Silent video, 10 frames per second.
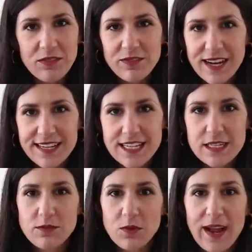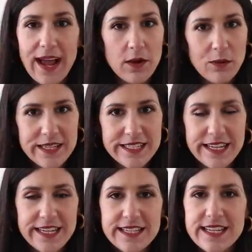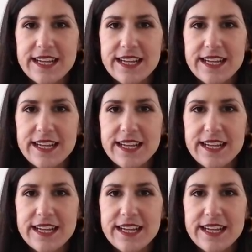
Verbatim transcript: outfit ideas for how to wear sneakers